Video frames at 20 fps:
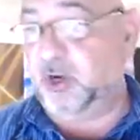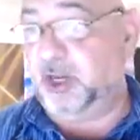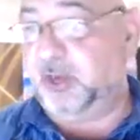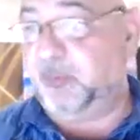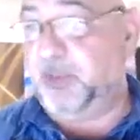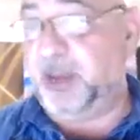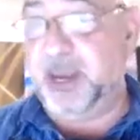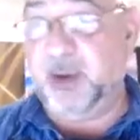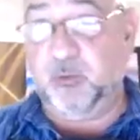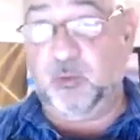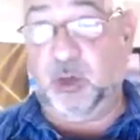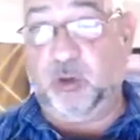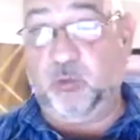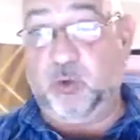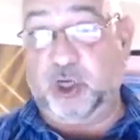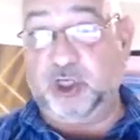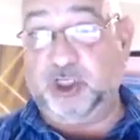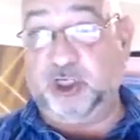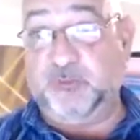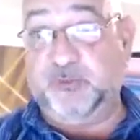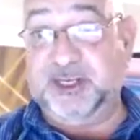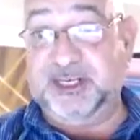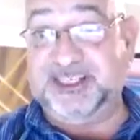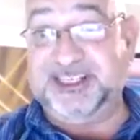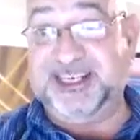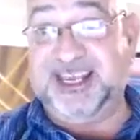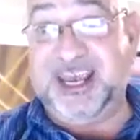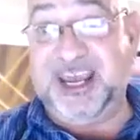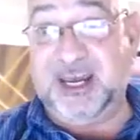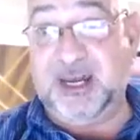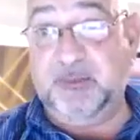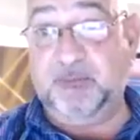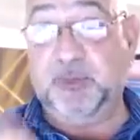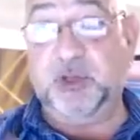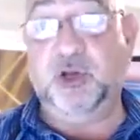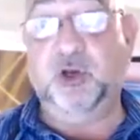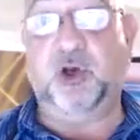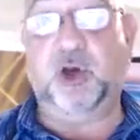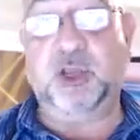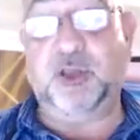paint will wash off your skin, but
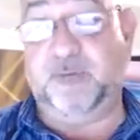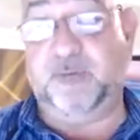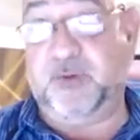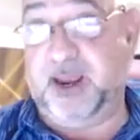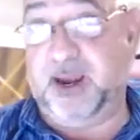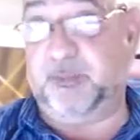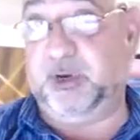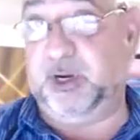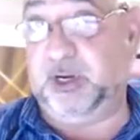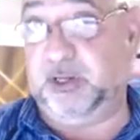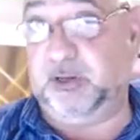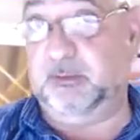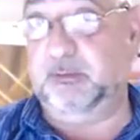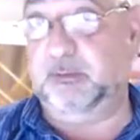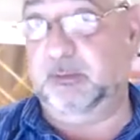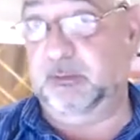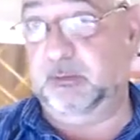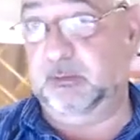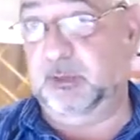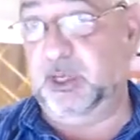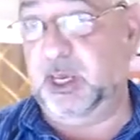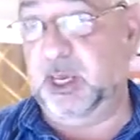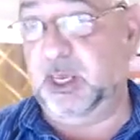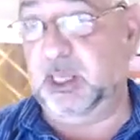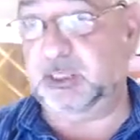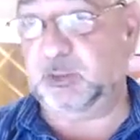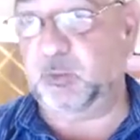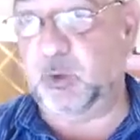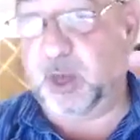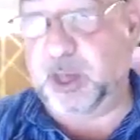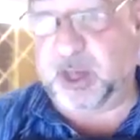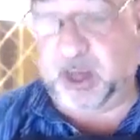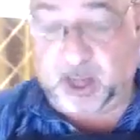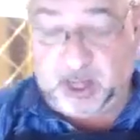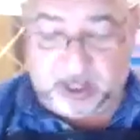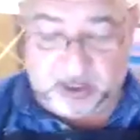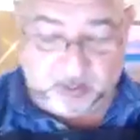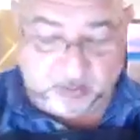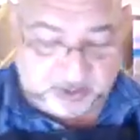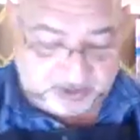not your fabric. Okay, that's why I
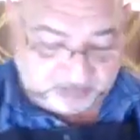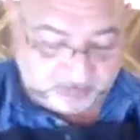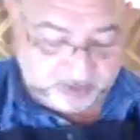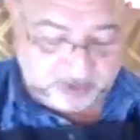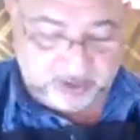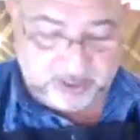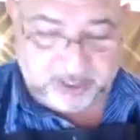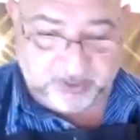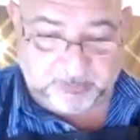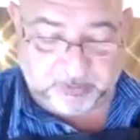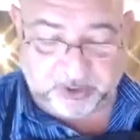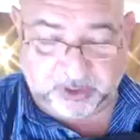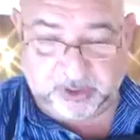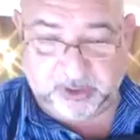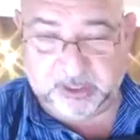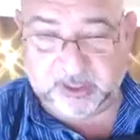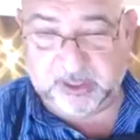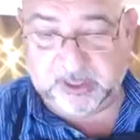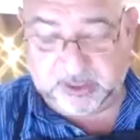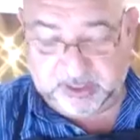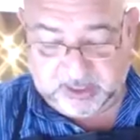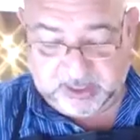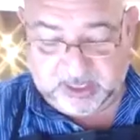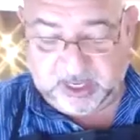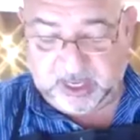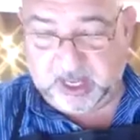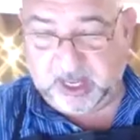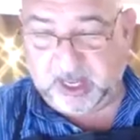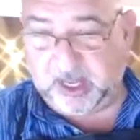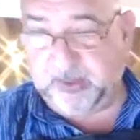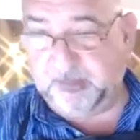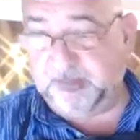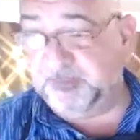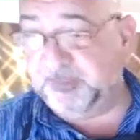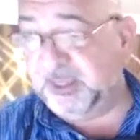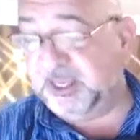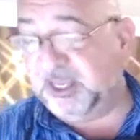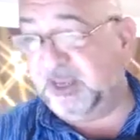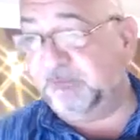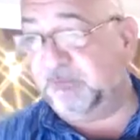always wear an apron.
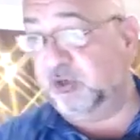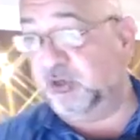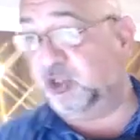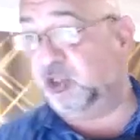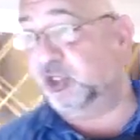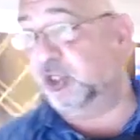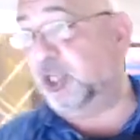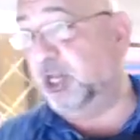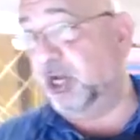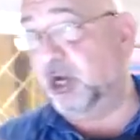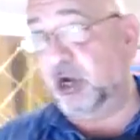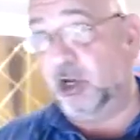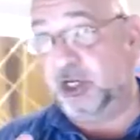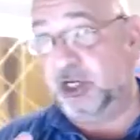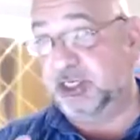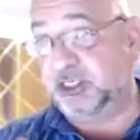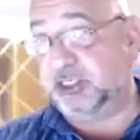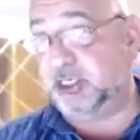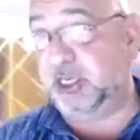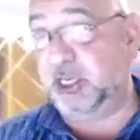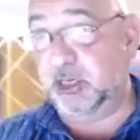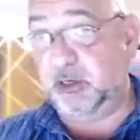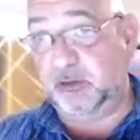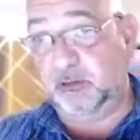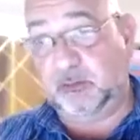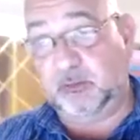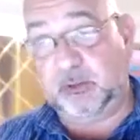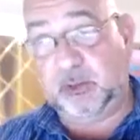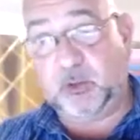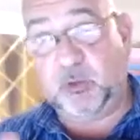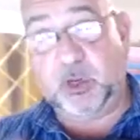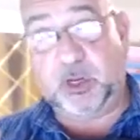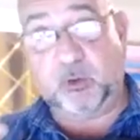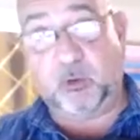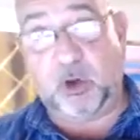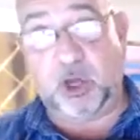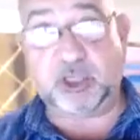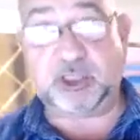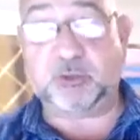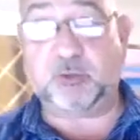If you should get it on your skin, quick
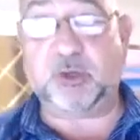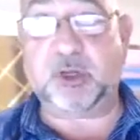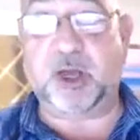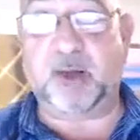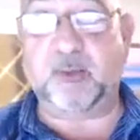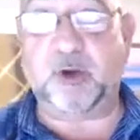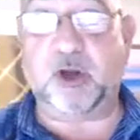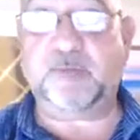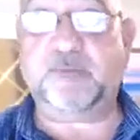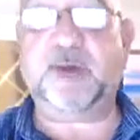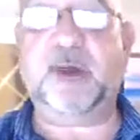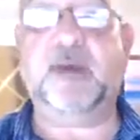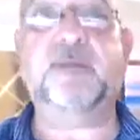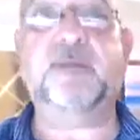wash, it will come off. If you